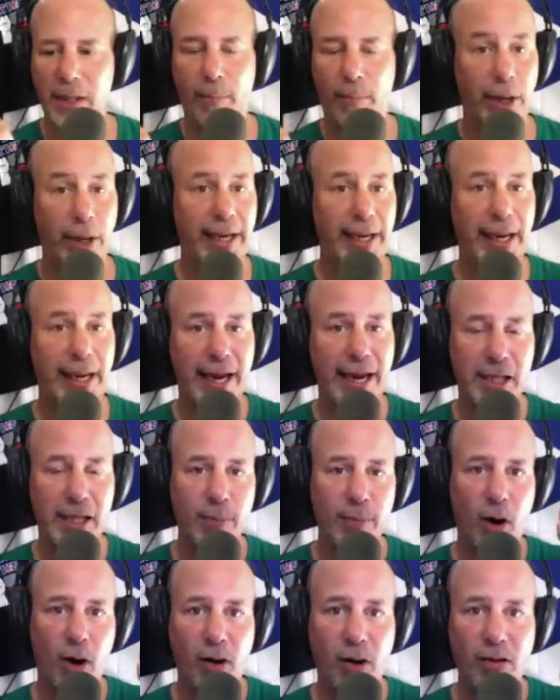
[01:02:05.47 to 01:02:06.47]
Bring a
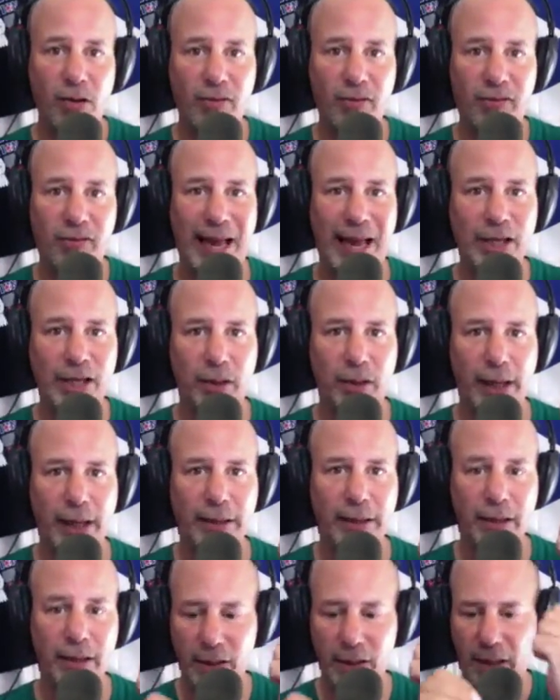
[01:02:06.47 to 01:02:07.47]
small
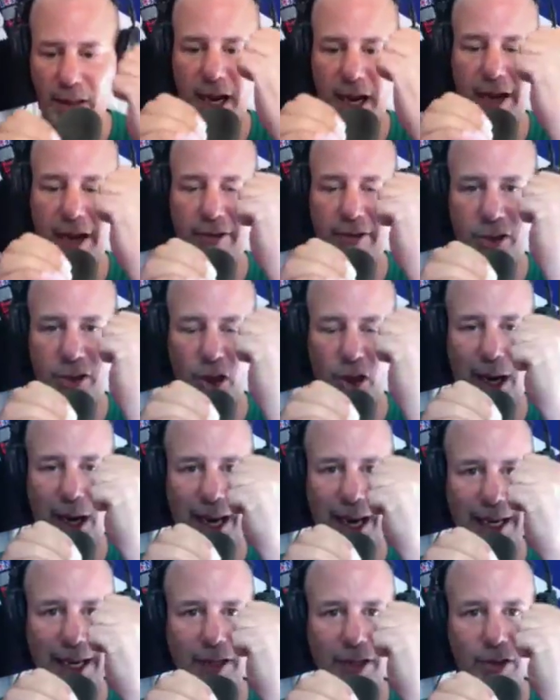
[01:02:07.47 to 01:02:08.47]
flashlight and
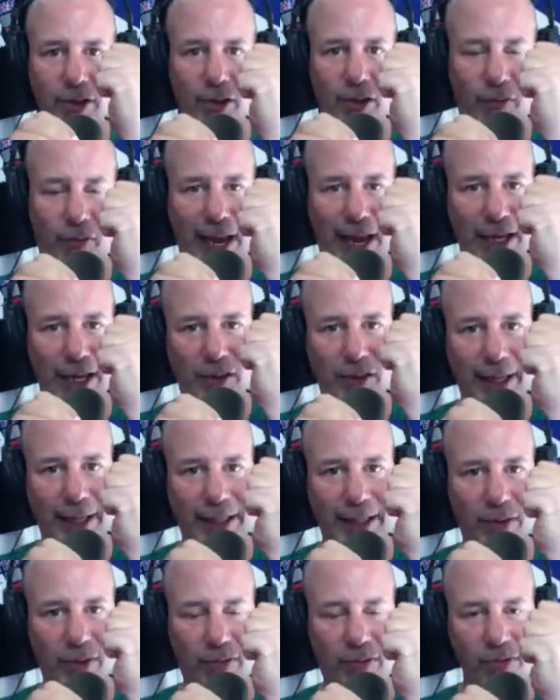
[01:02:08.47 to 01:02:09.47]
shine your
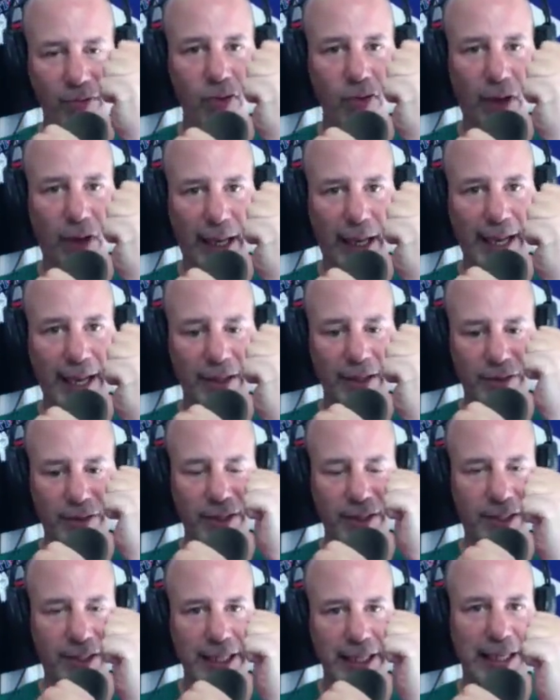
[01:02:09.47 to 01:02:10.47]
flashlight through the lens
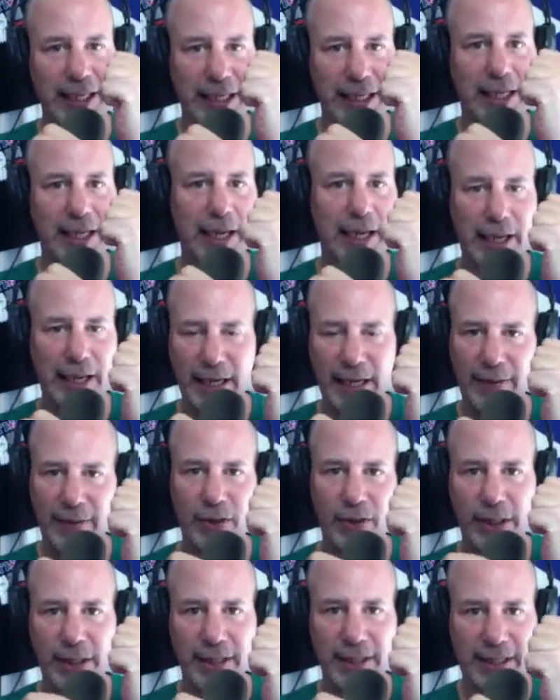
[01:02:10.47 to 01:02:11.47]
to see if
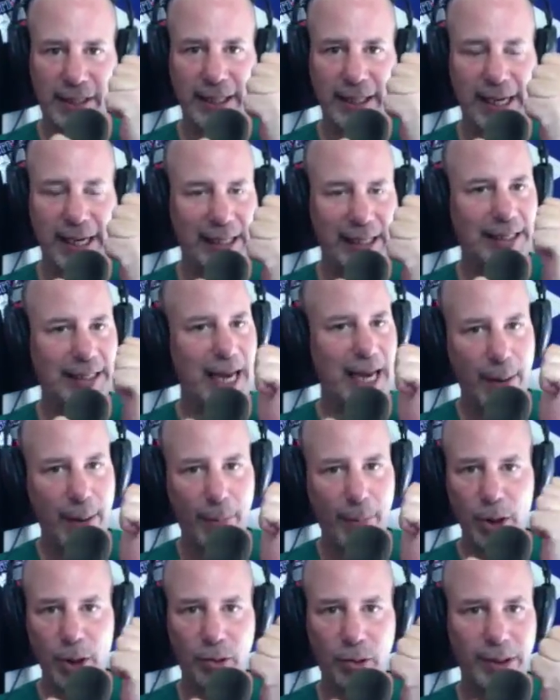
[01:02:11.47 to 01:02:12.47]
you can see any
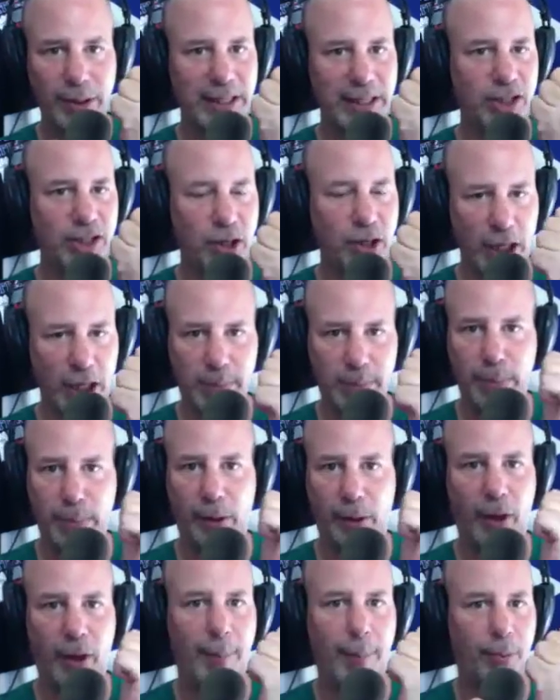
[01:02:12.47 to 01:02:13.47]
damage or any dust
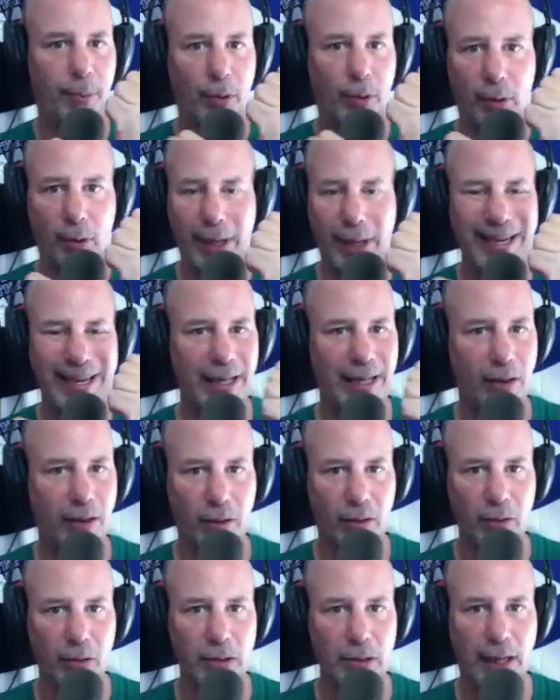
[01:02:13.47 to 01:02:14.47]
buildup or anything
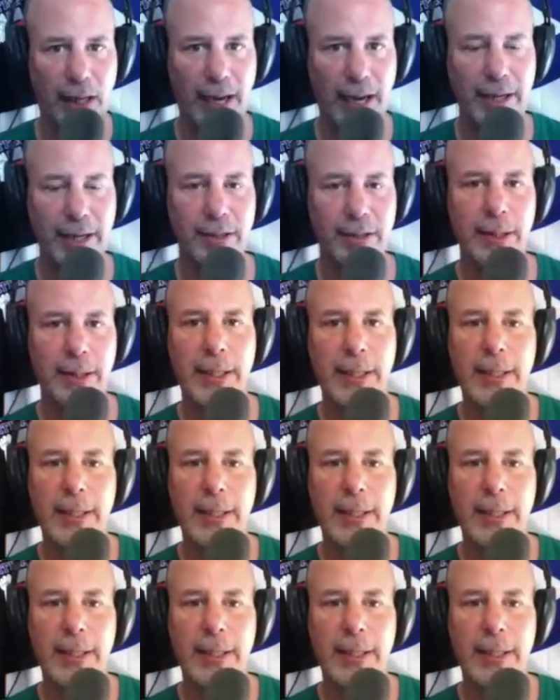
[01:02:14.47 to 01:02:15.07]
along those lines.